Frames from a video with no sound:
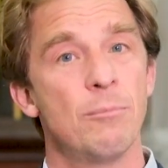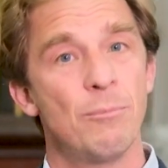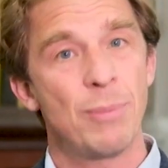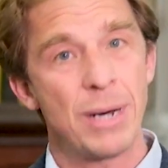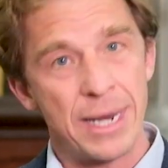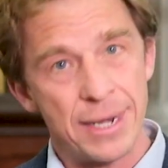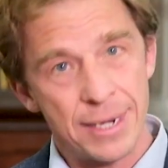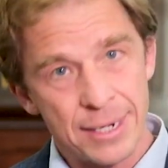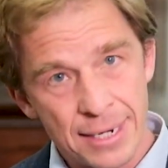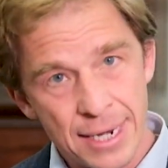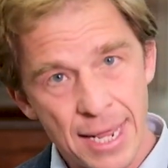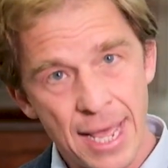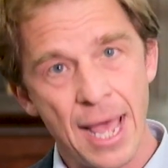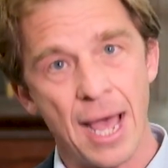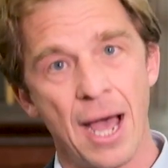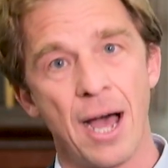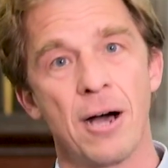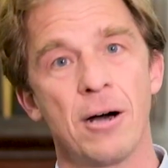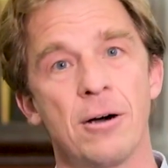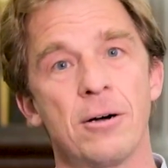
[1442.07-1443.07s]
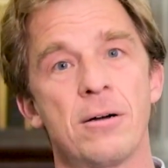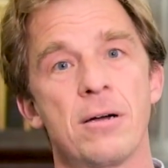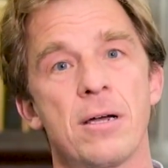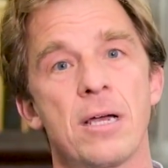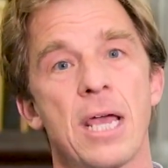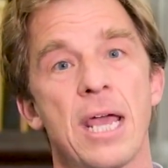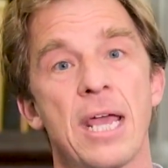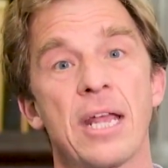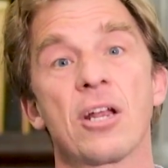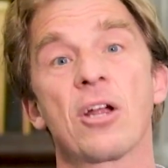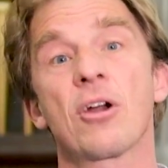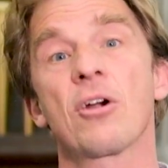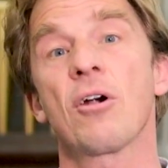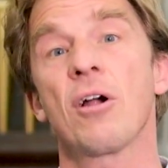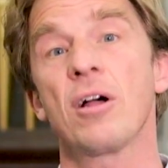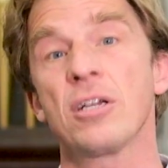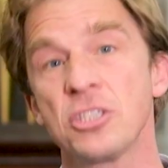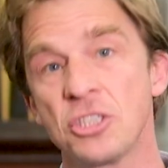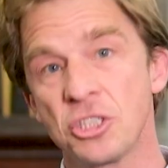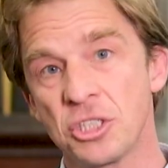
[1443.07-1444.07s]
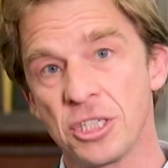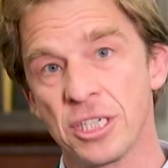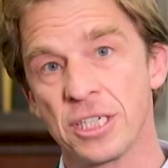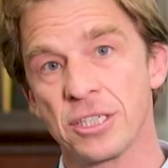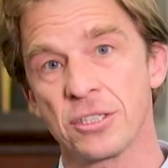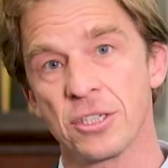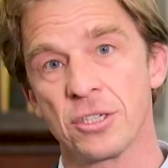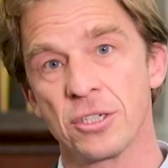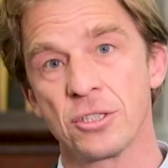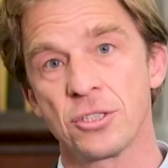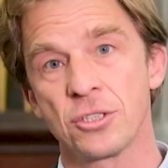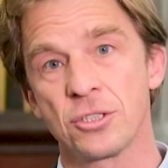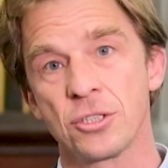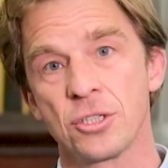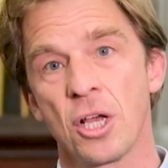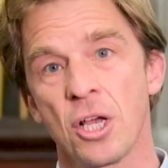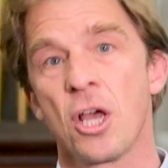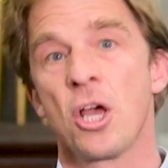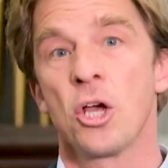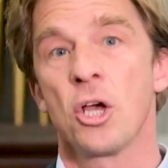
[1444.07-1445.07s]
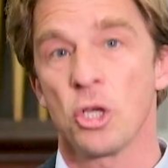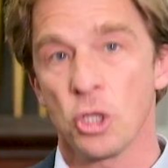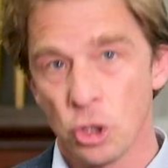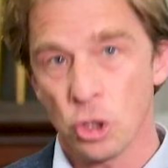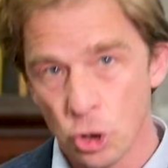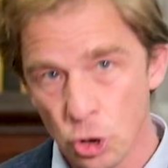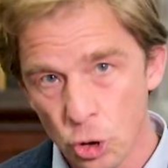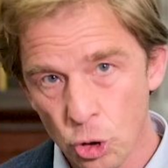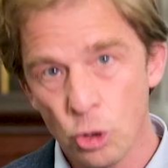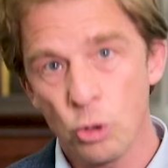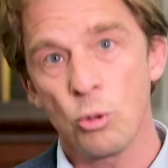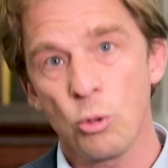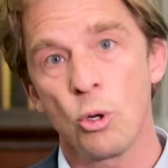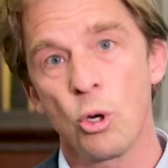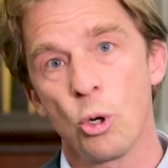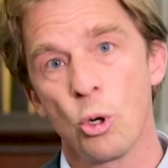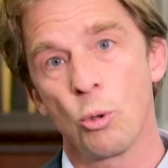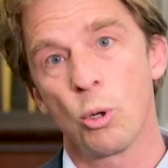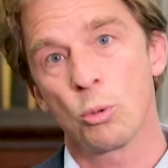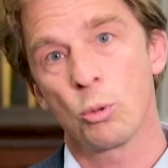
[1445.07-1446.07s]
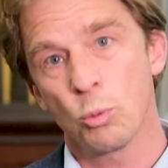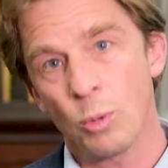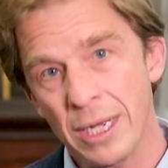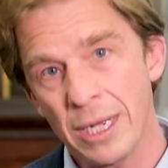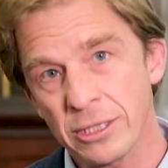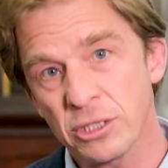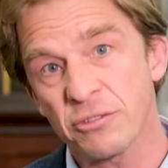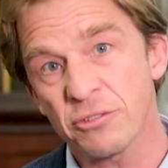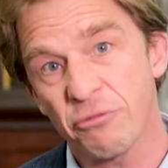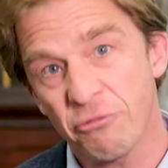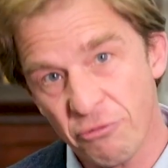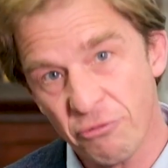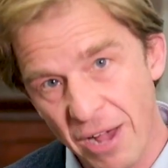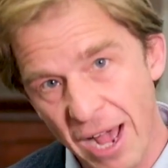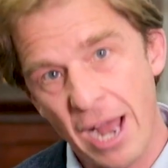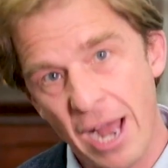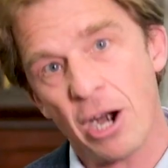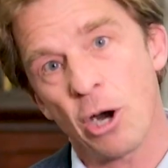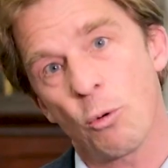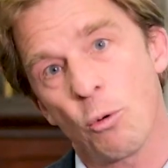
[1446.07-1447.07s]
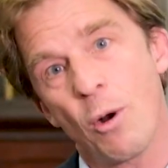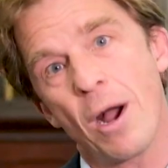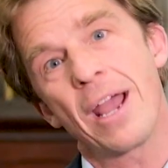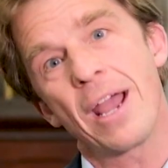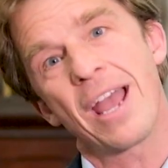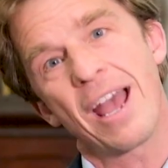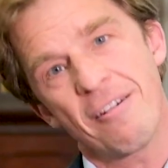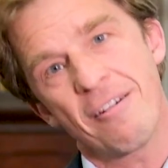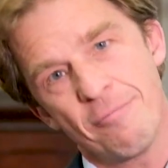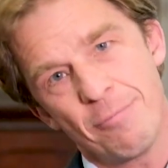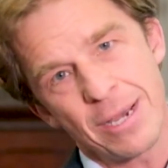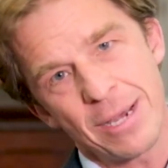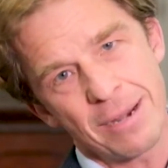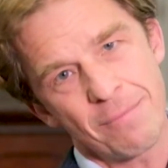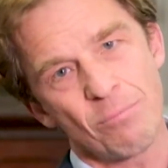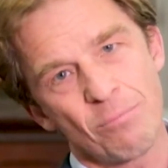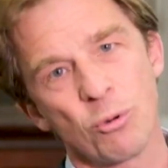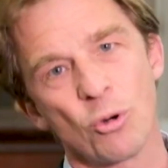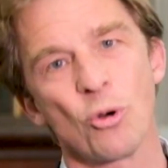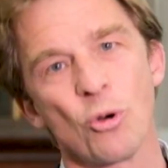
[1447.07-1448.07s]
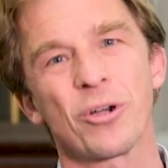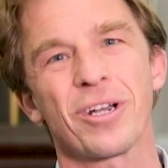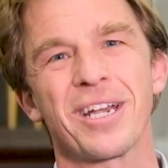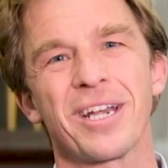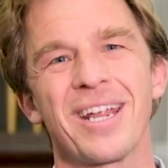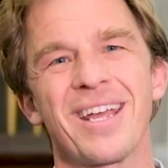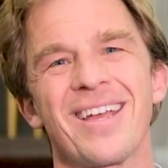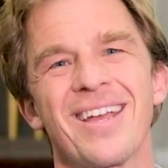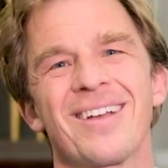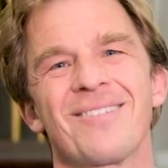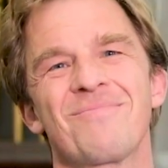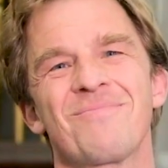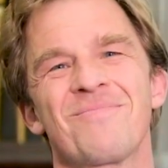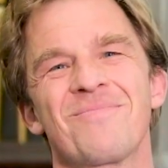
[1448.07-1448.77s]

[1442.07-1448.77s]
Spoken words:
But now, in Christ Jesus, you who were once far away have been brought near.